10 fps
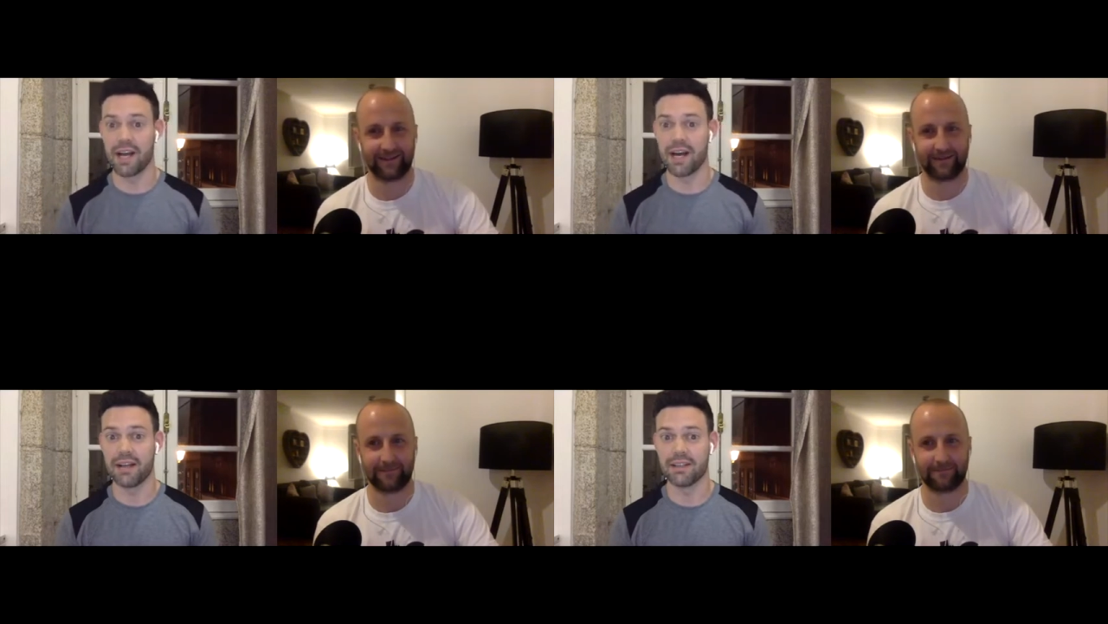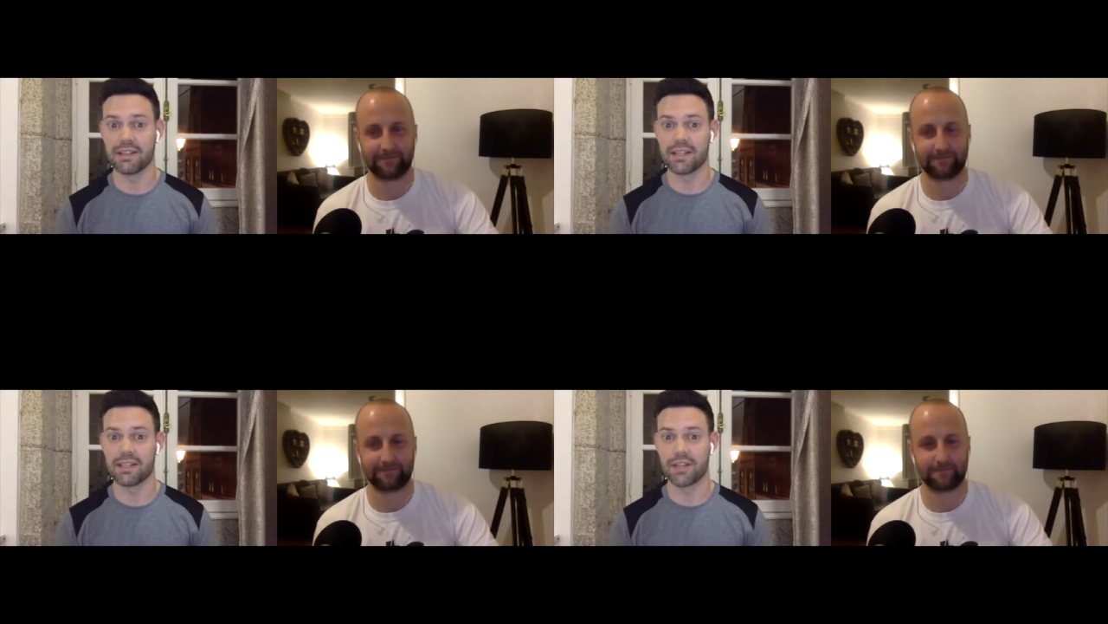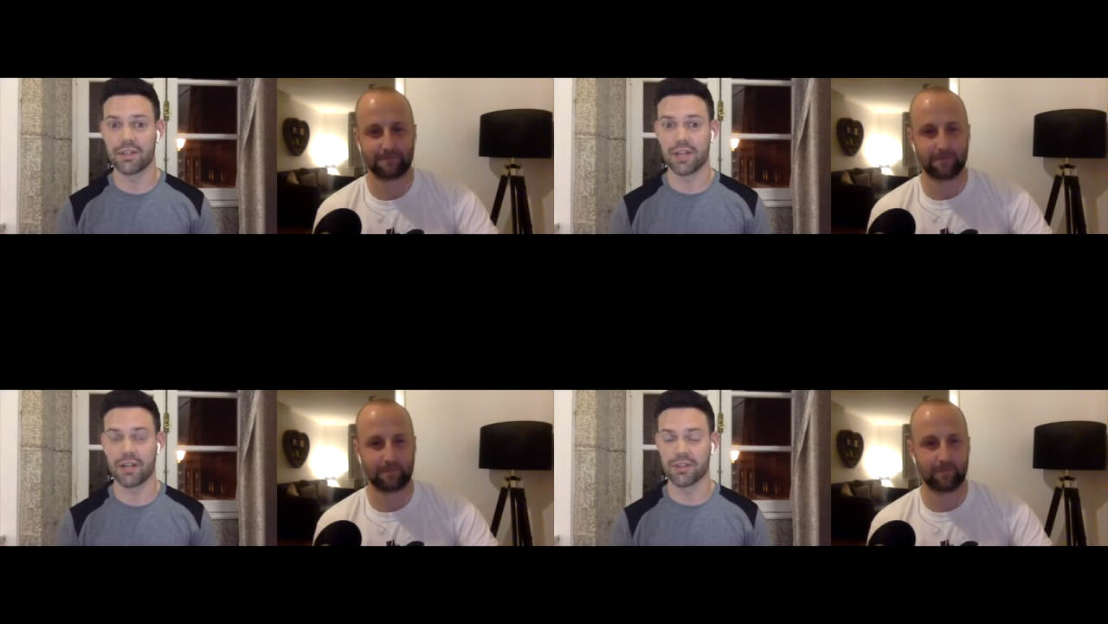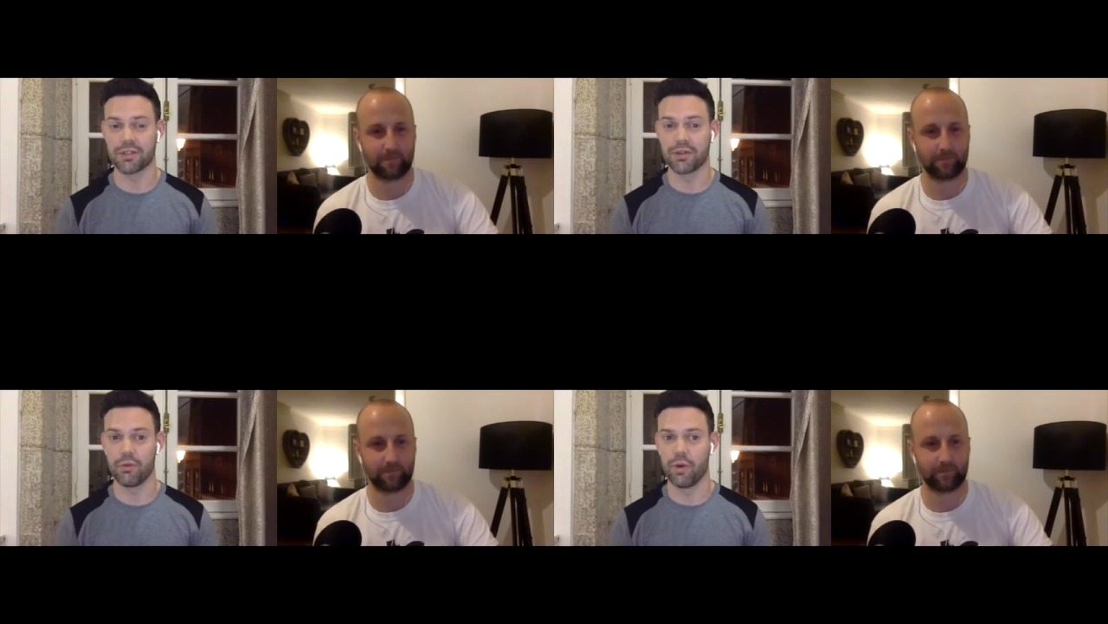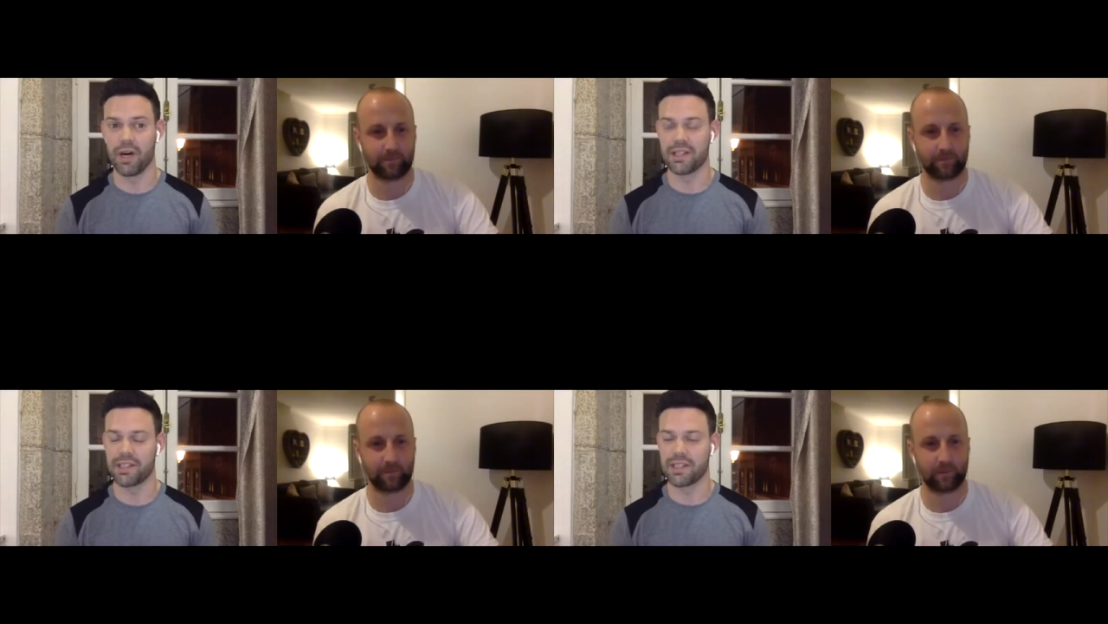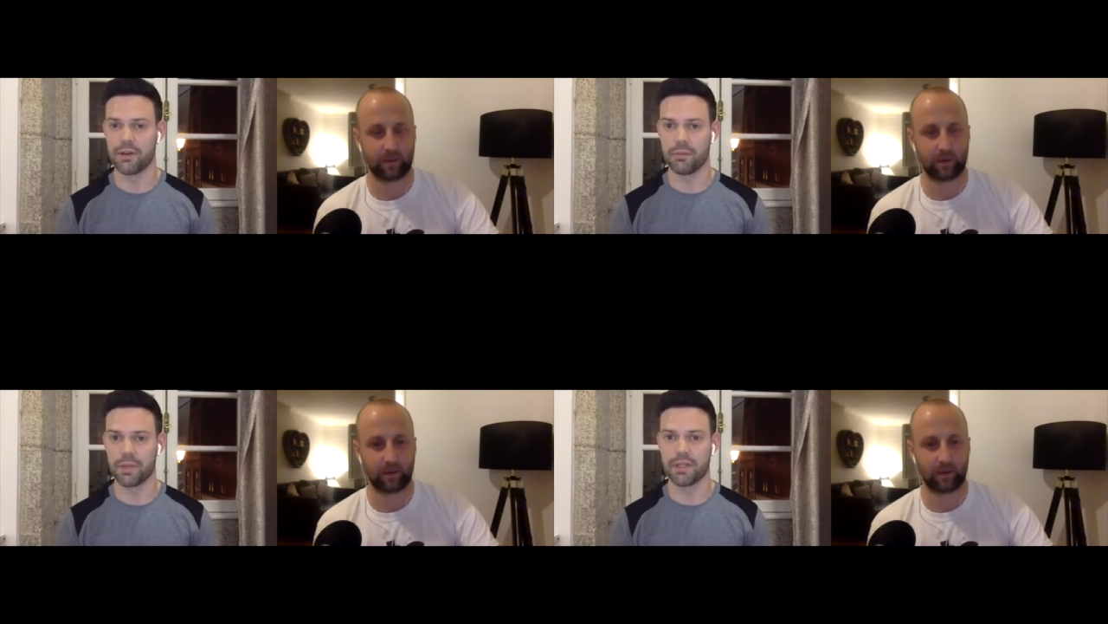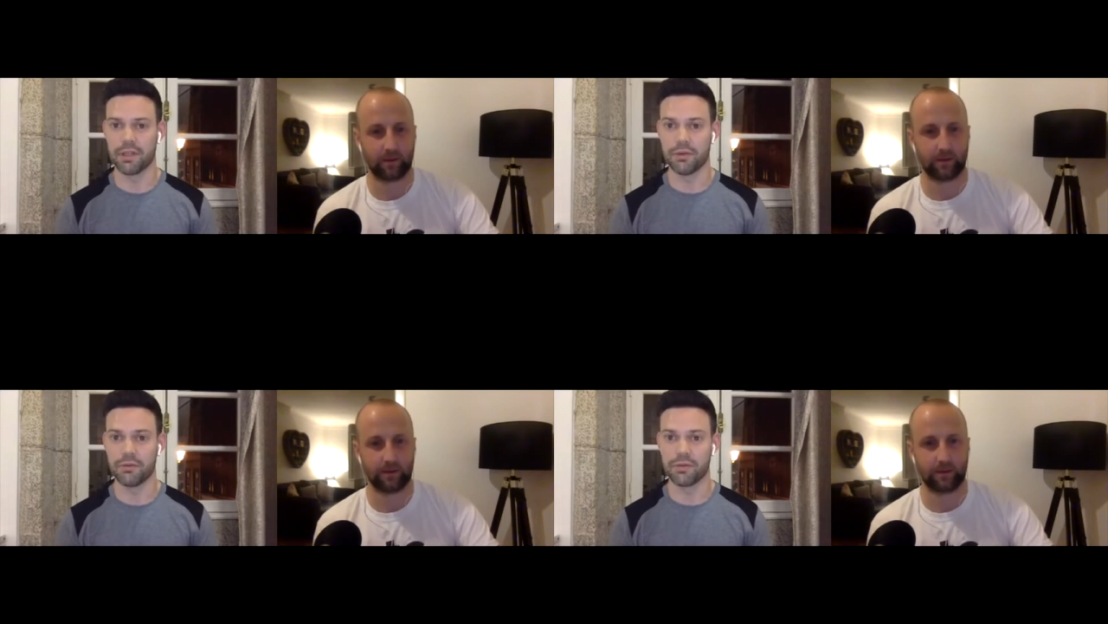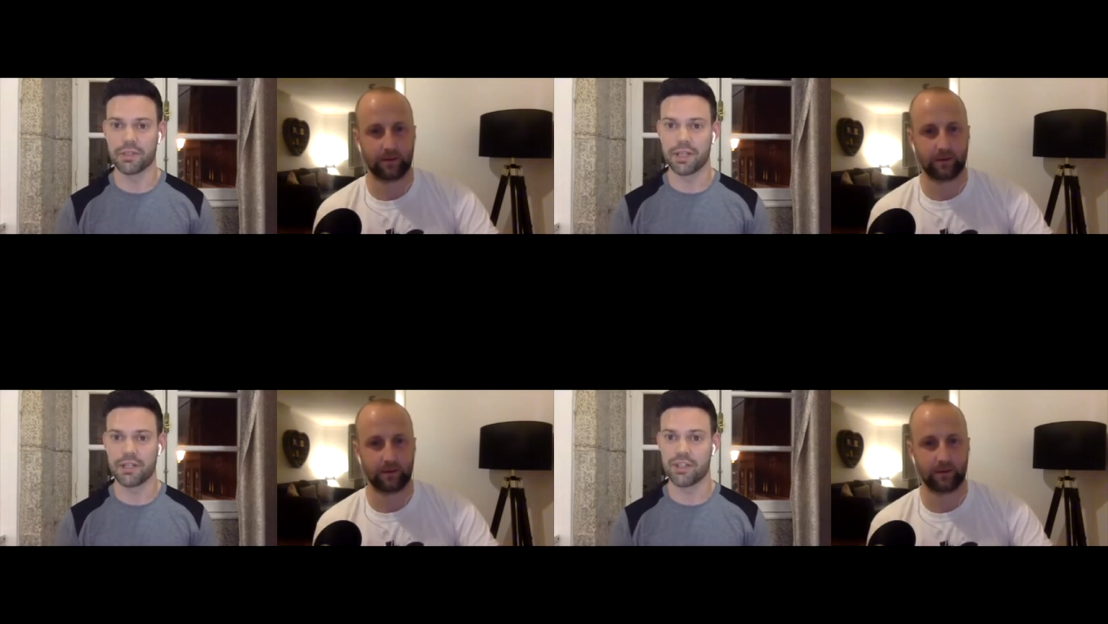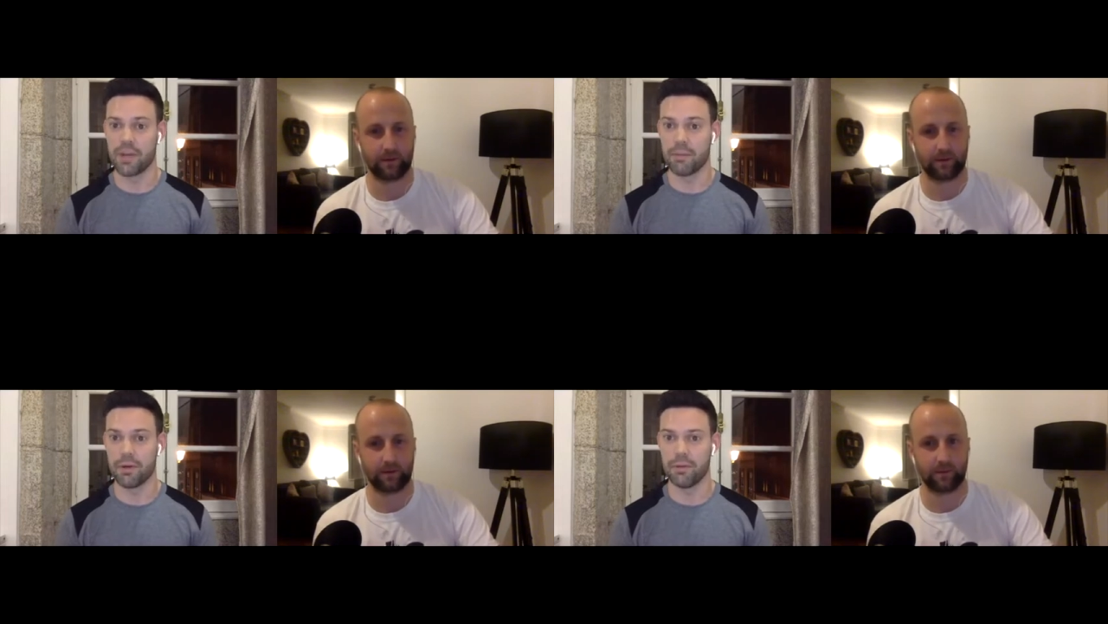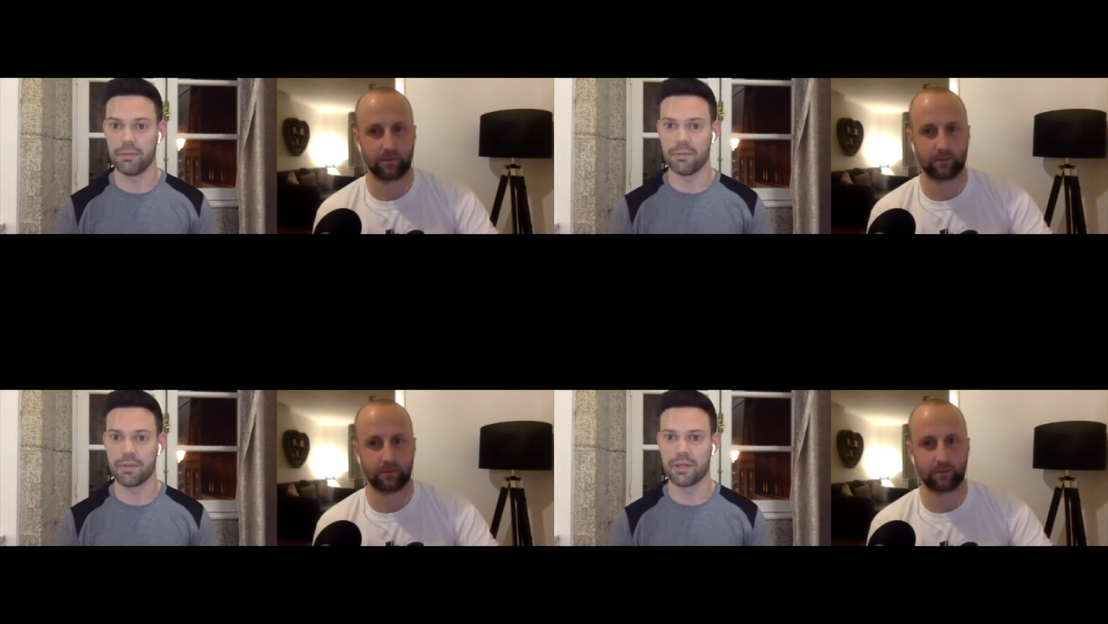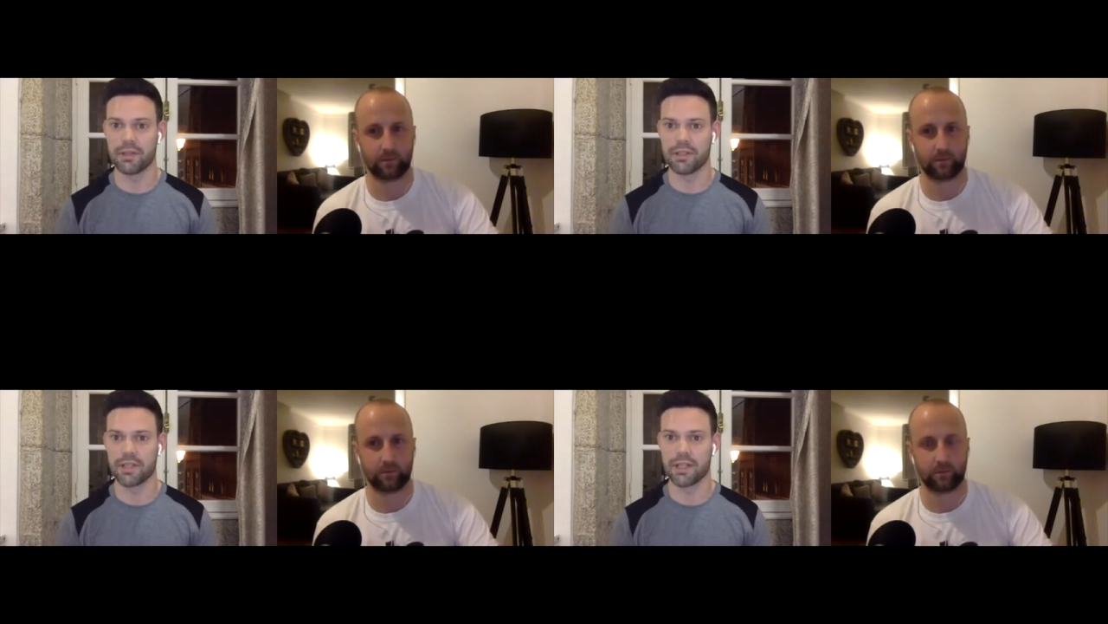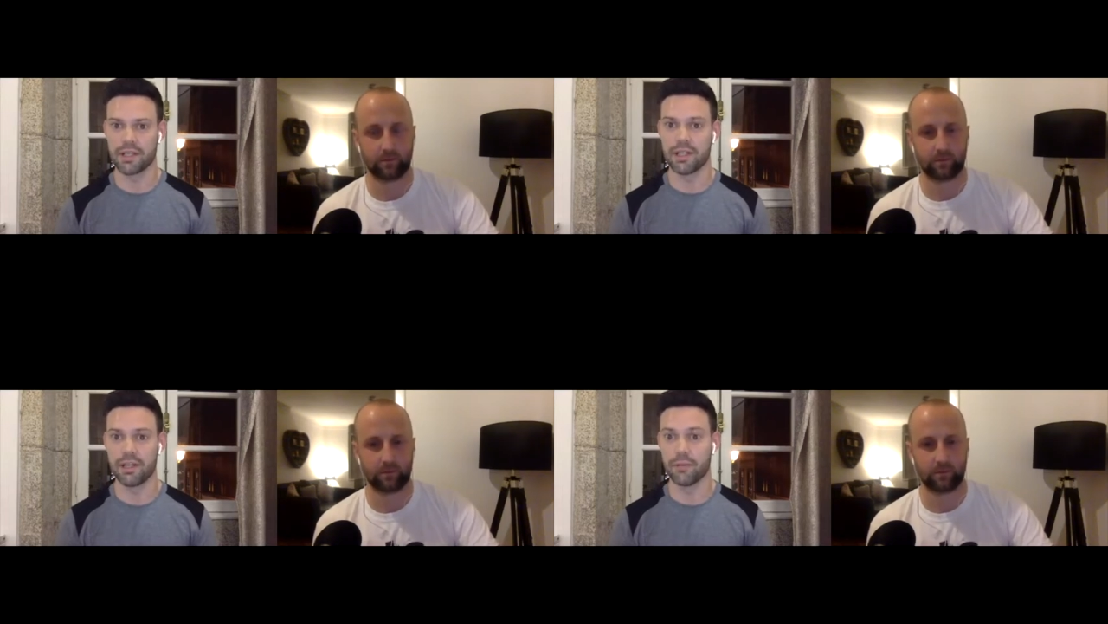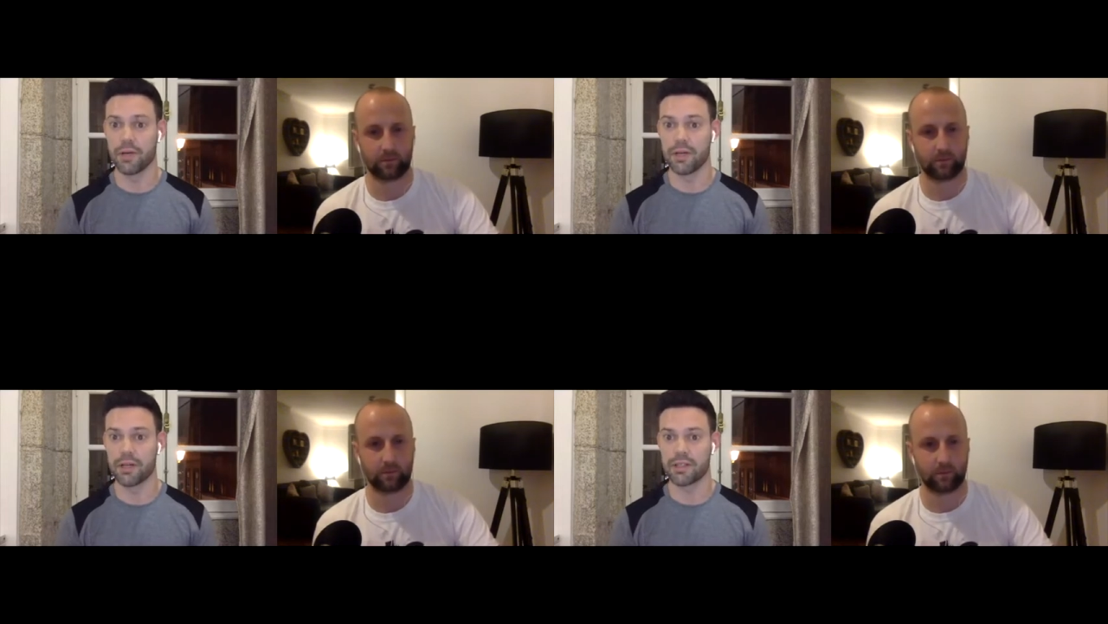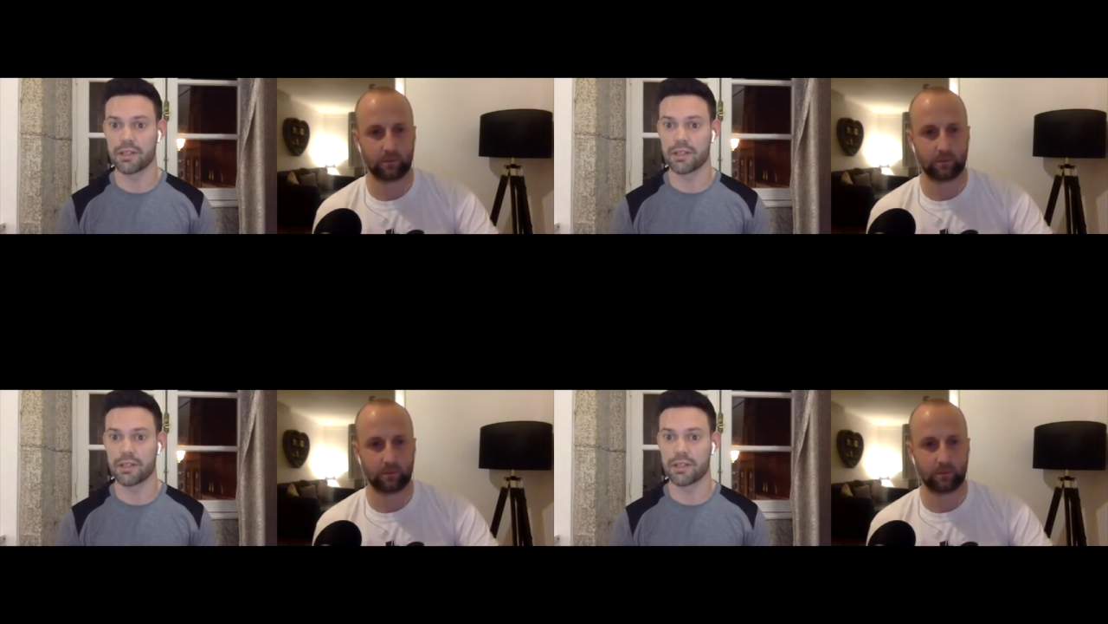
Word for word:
Speaker 1: And essentially, I just thought, why is this not being used in Gen Pop? Because it clearly works.